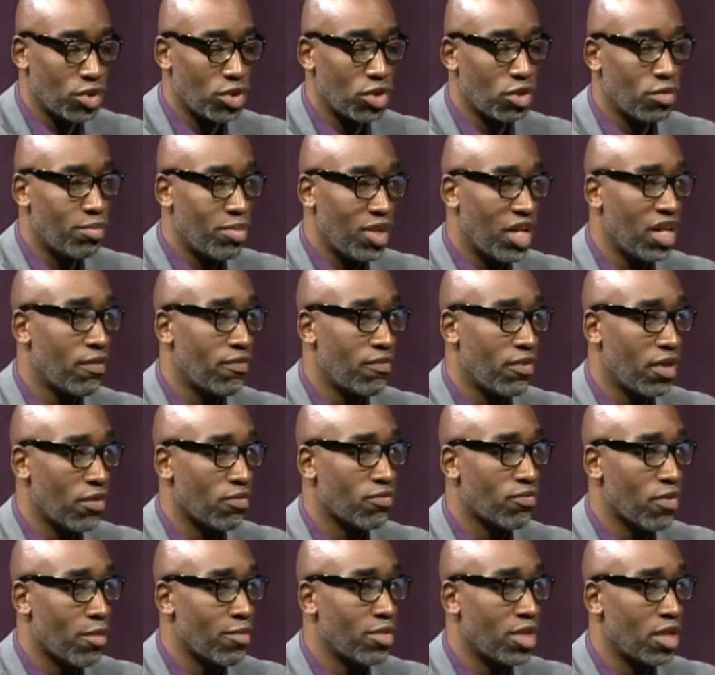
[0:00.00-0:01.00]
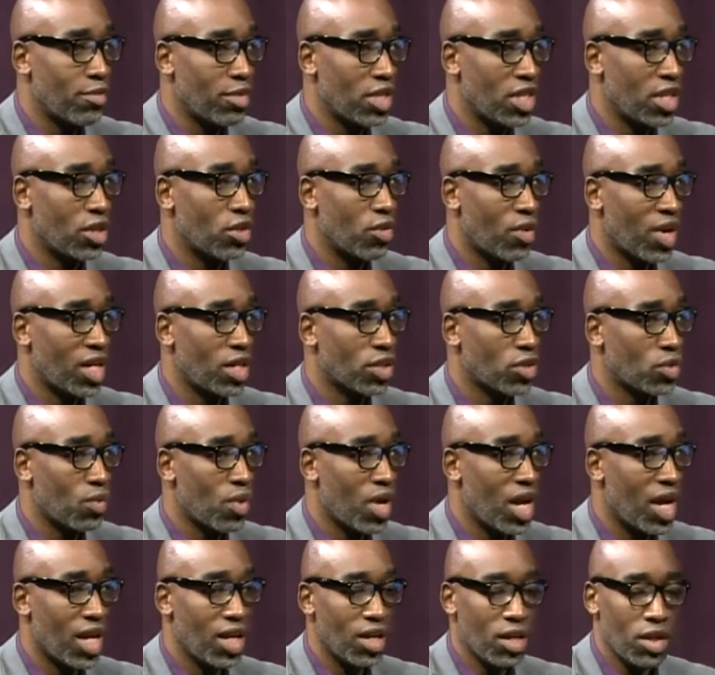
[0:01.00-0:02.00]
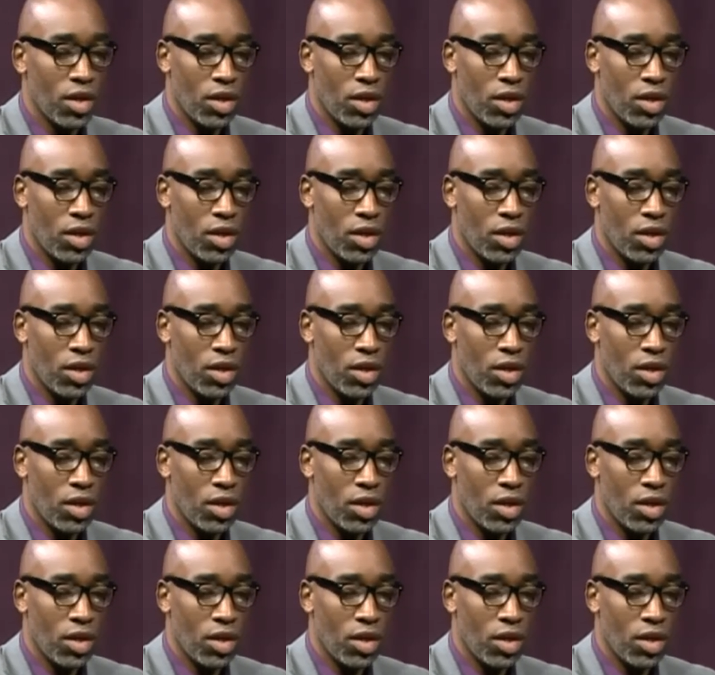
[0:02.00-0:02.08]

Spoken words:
to benefit from them in the greatest way.